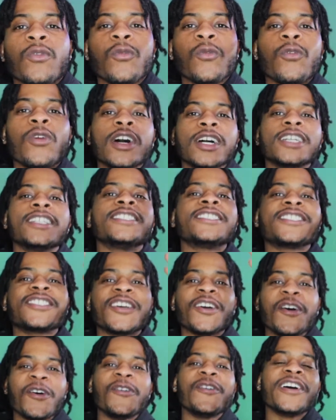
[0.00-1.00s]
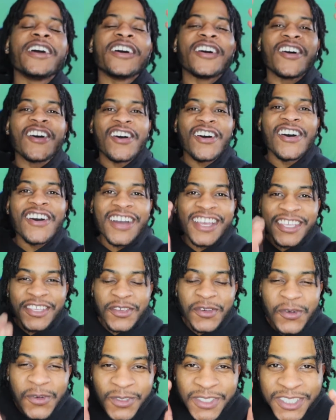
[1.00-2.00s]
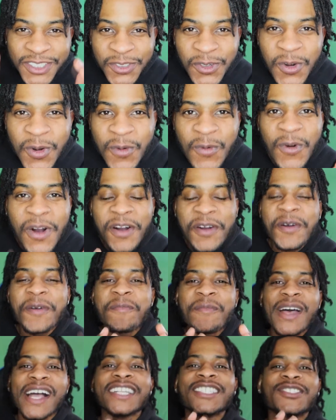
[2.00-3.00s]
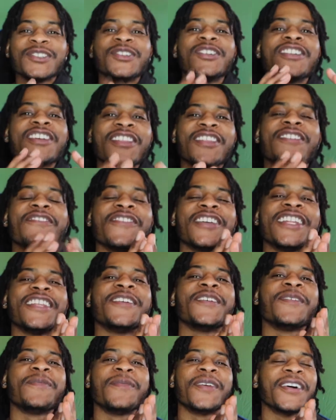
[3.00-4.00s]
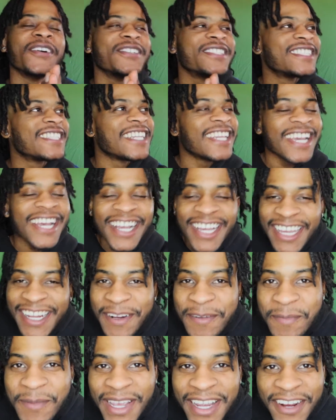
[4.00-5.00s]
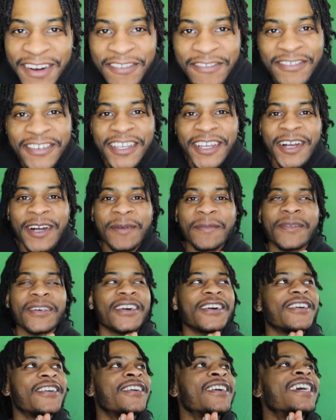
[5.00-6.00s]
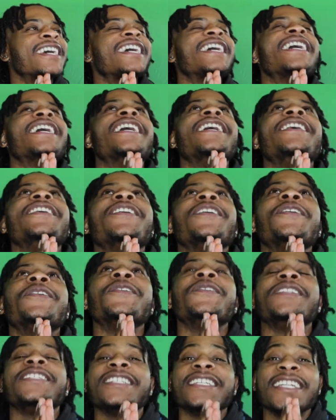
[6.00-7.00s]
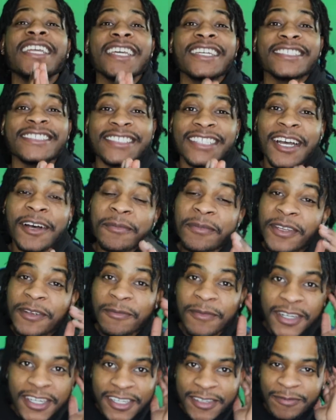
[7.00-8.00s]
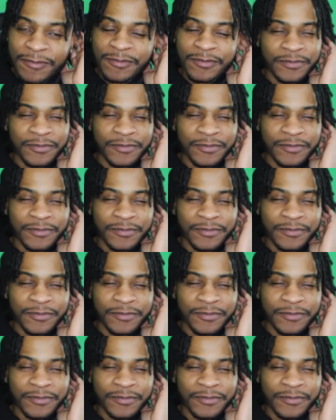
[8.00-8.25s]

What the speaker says: What's going on, YouTube? Welcome back to another video, bro. Today I got a banger for y'all, bro. Yo, today's topic, bro,